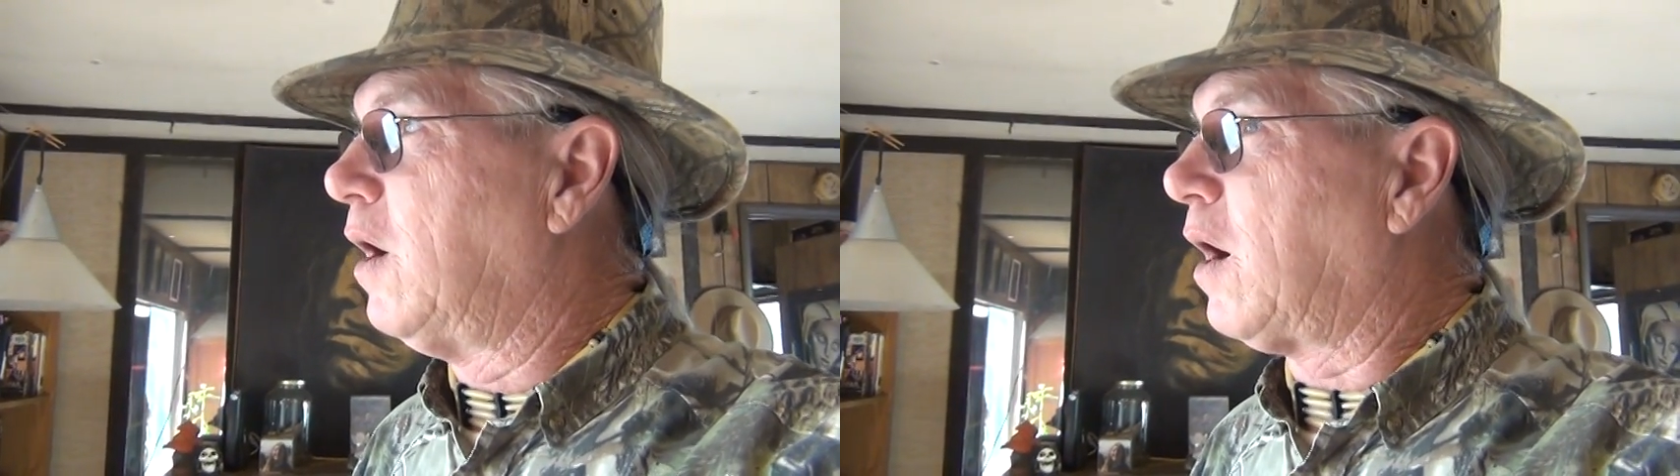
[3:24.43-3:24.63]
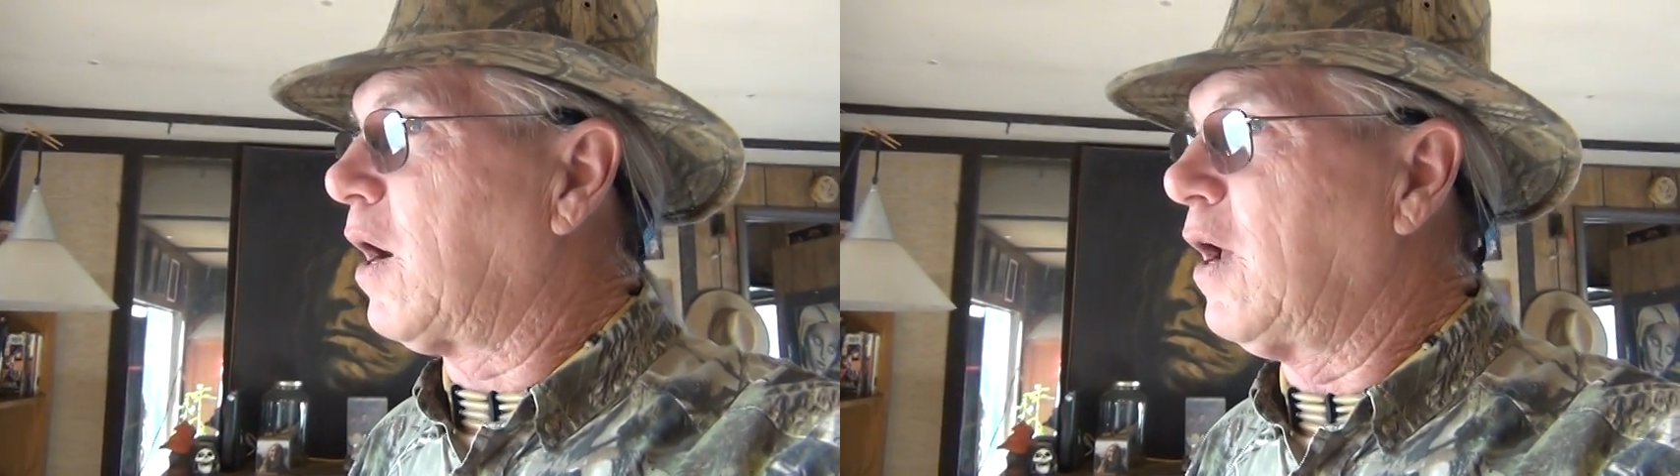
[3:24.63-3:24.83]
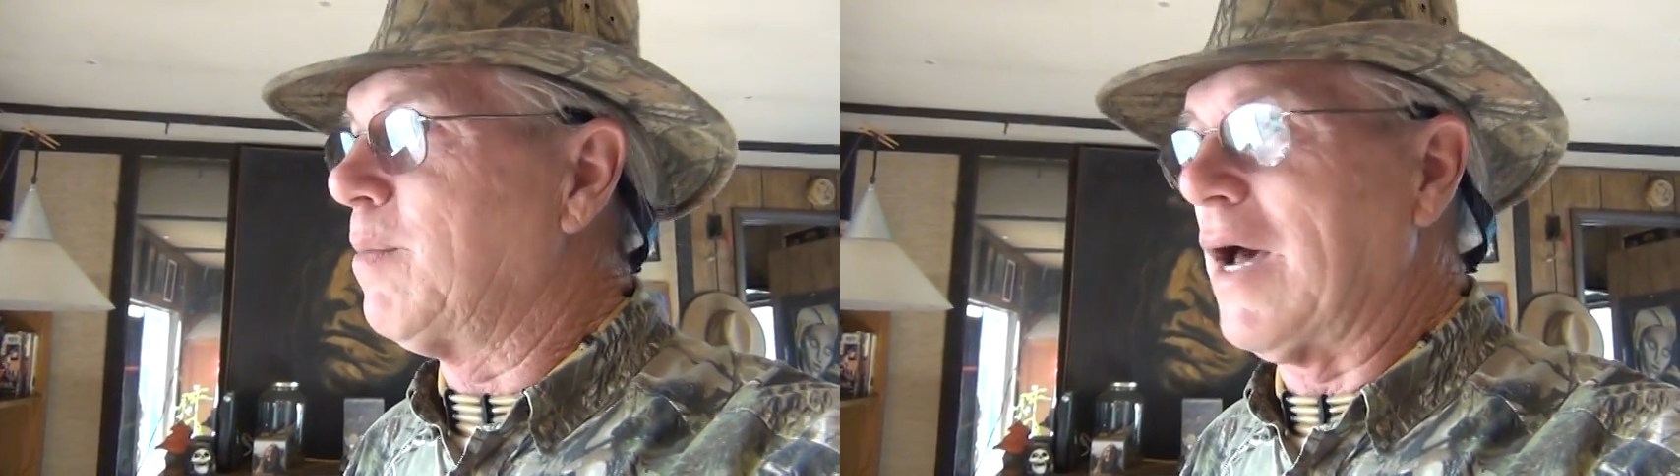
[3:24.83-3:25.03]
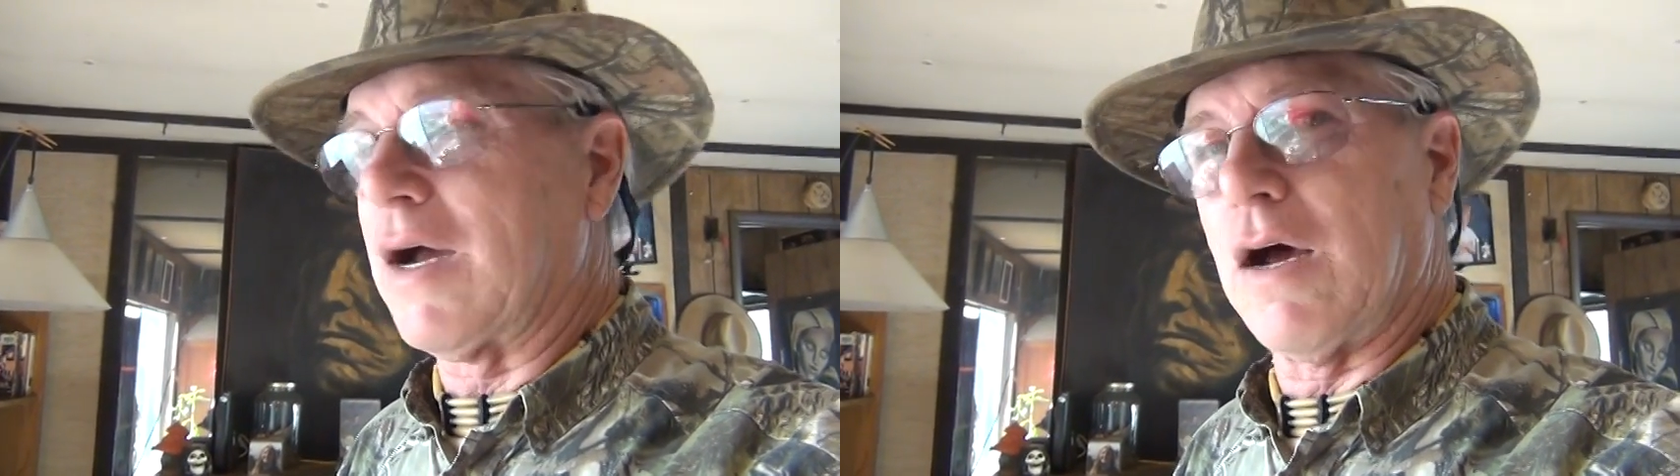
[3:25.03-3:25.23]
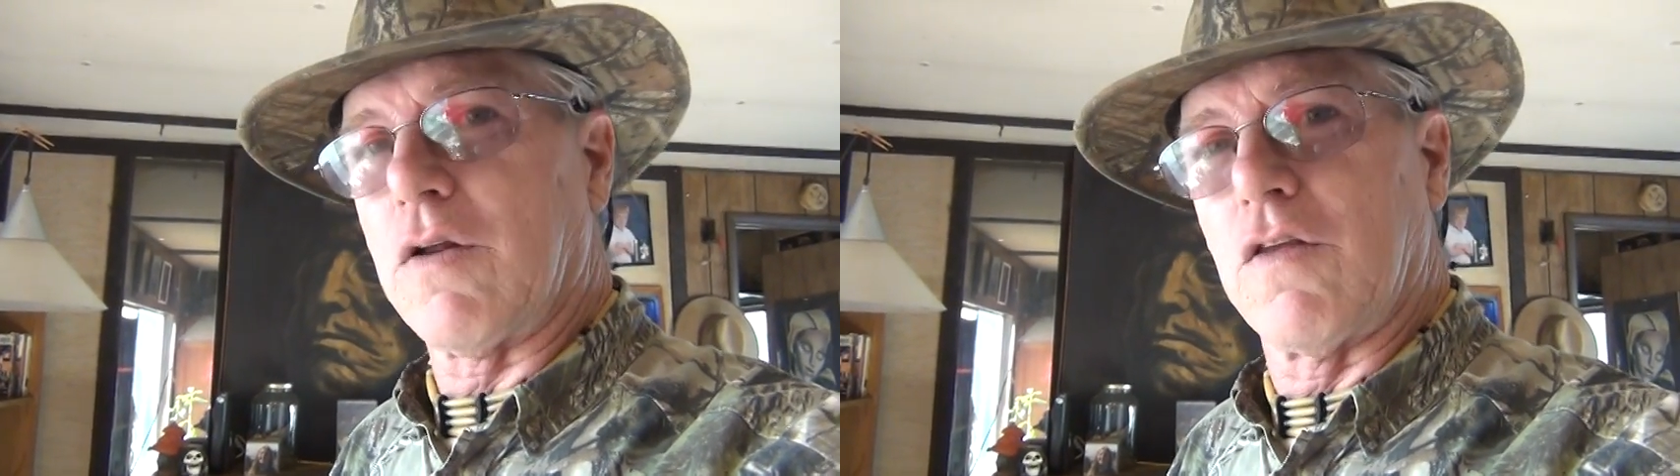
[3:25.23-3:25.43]
going to head
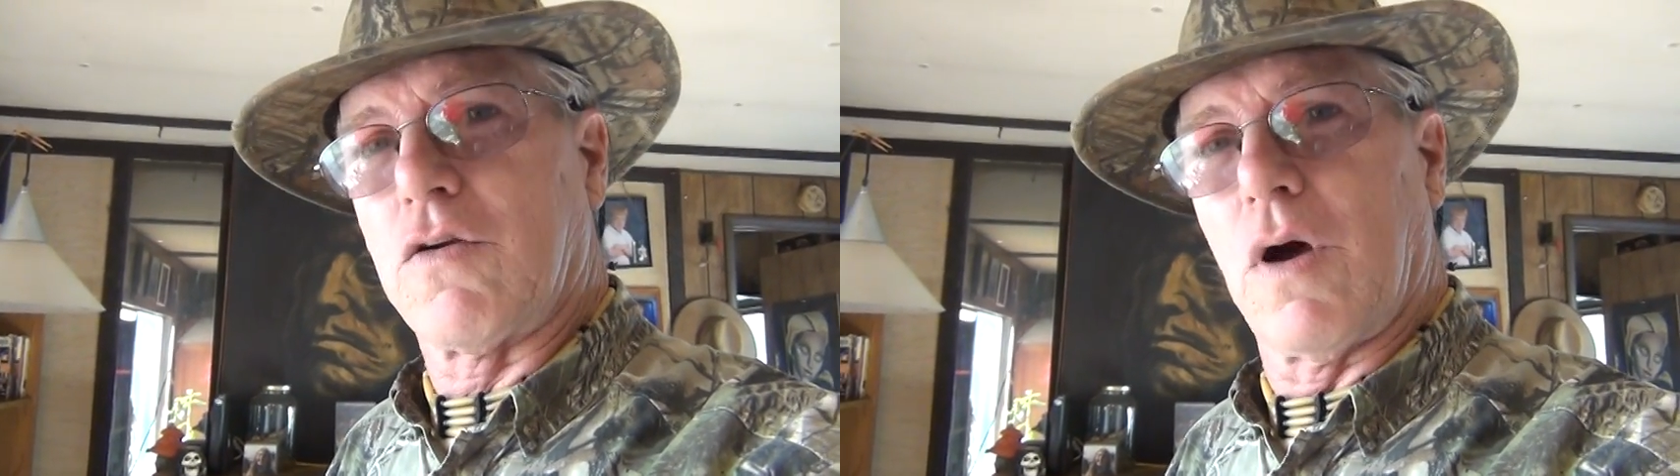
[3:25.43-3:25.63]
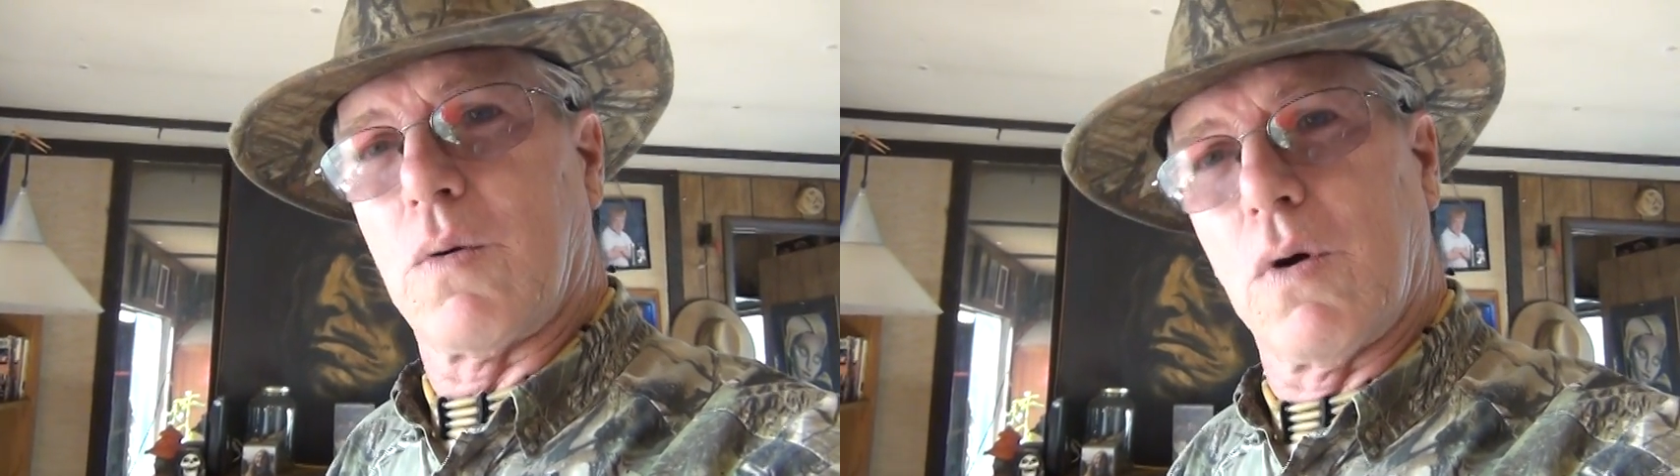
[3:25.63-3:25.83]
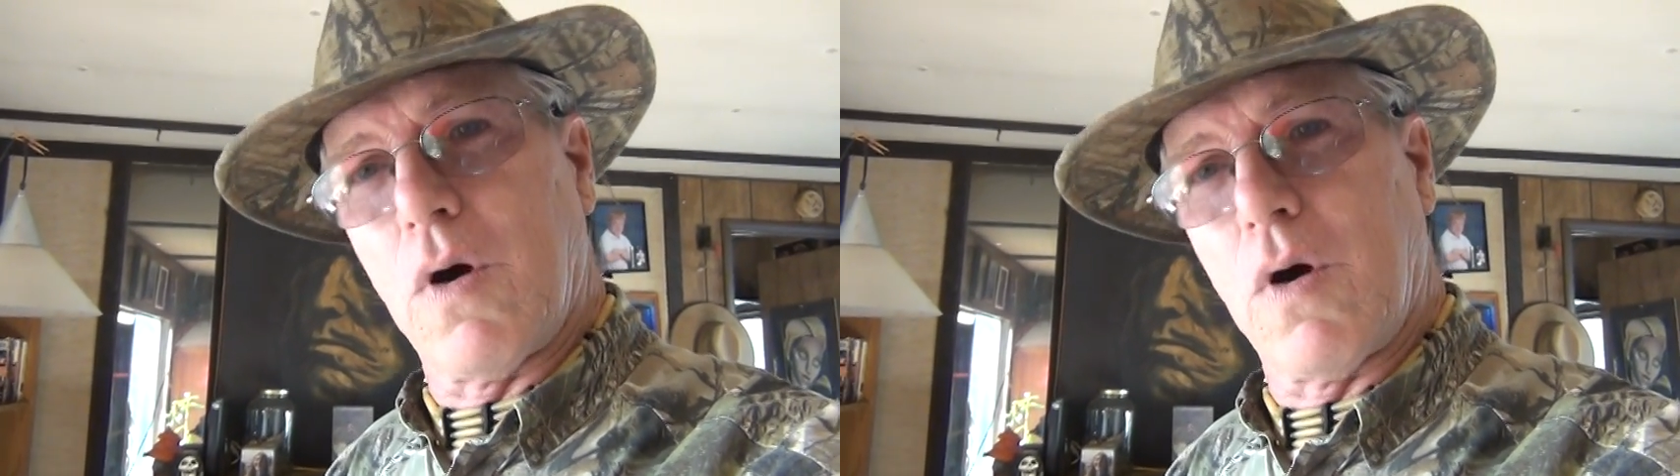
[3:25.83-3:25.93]
back out to the truck.